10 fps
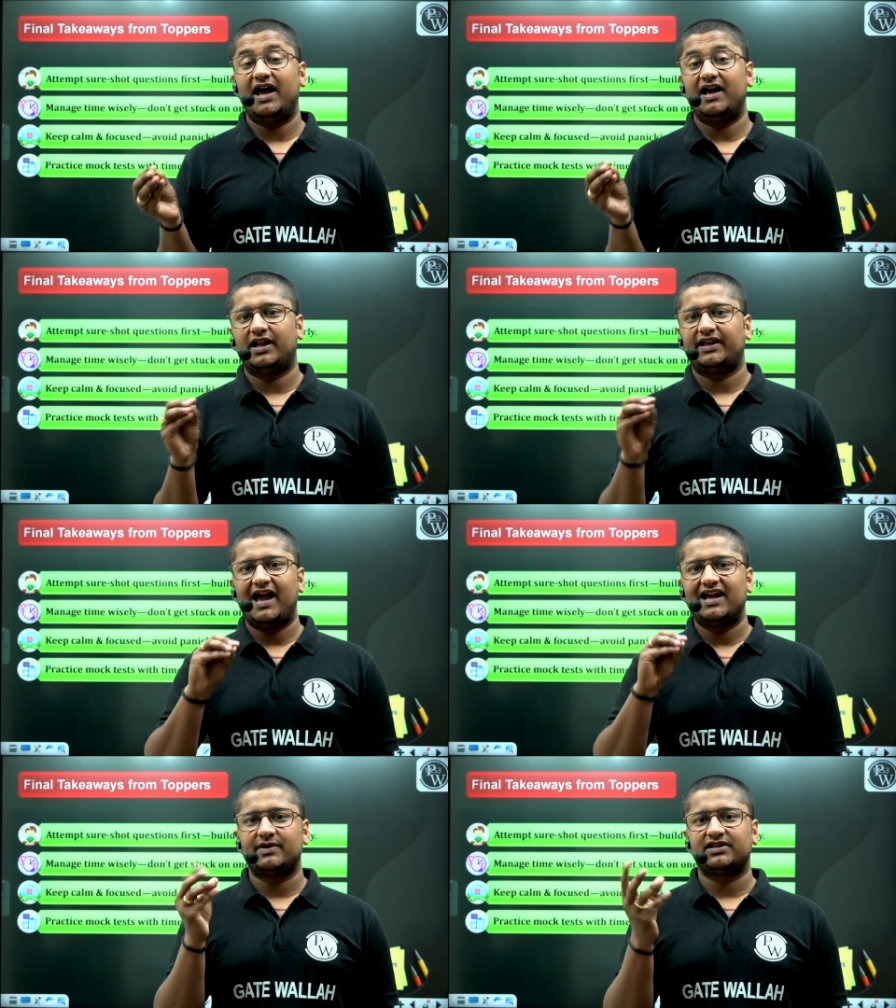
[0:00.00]
like as
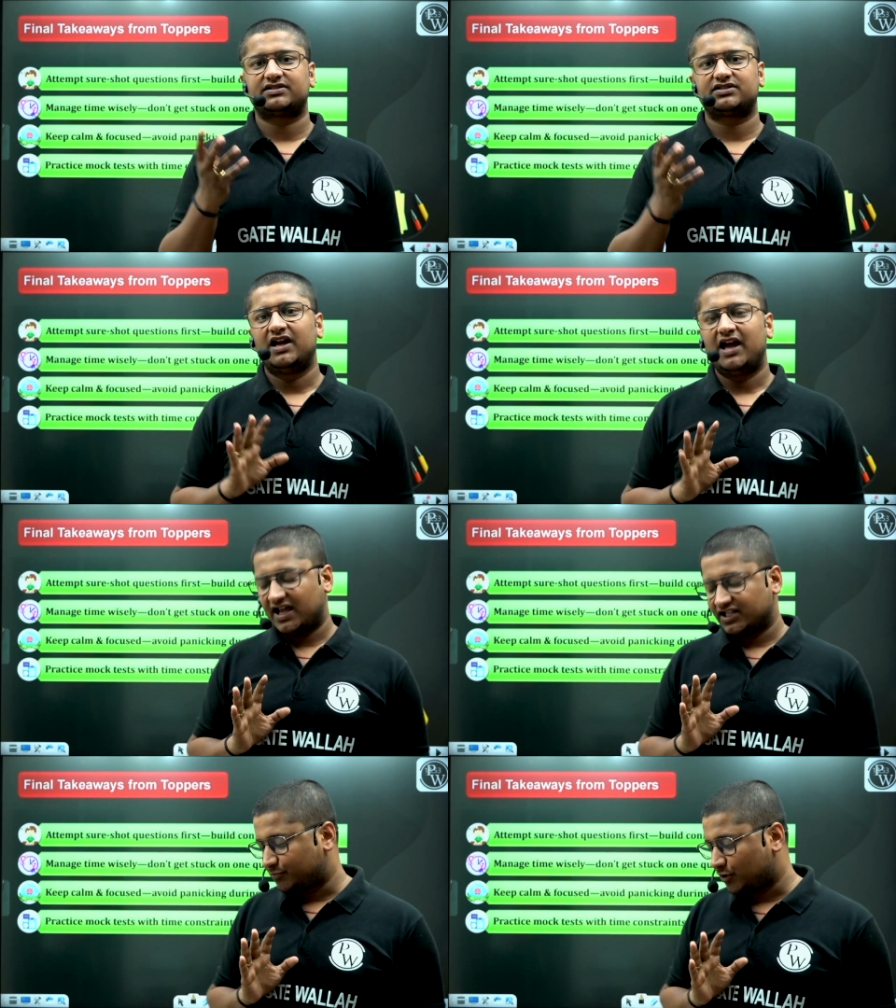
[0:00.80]
much as
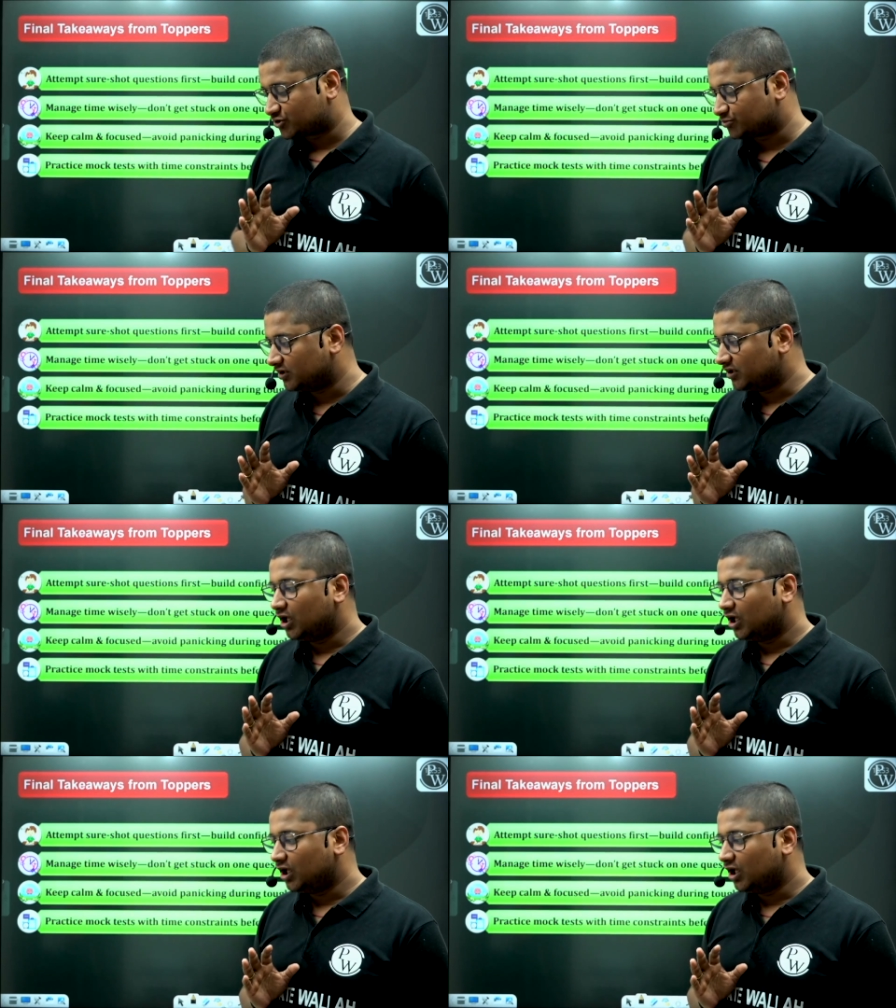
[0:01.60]
possible